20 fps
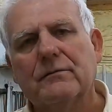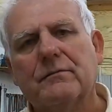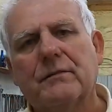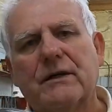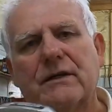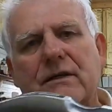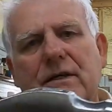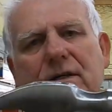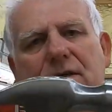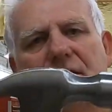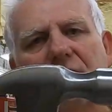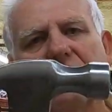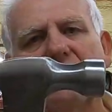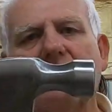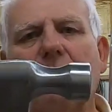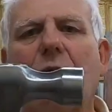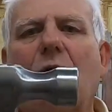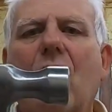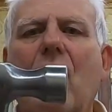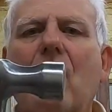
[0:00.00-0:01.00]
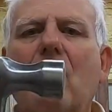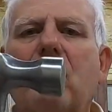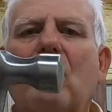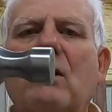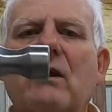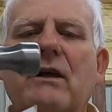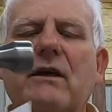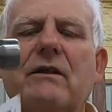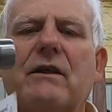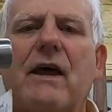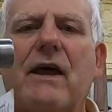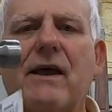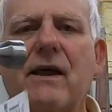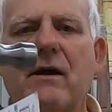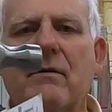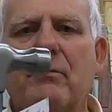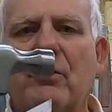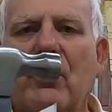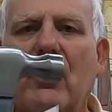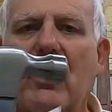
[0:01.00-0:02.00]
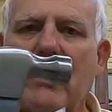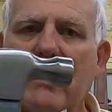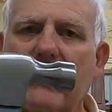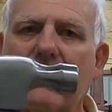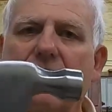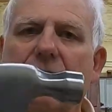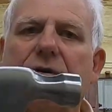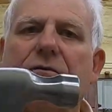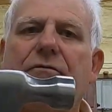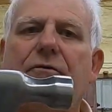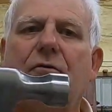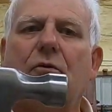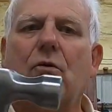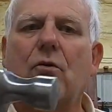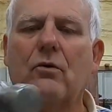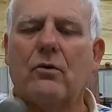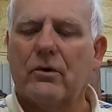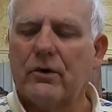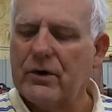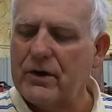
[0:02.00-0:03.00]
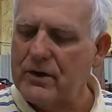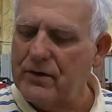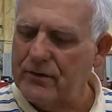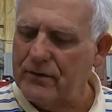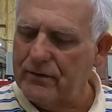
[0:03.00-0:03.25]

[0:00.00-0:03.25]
but this is probably the hammer I could afford.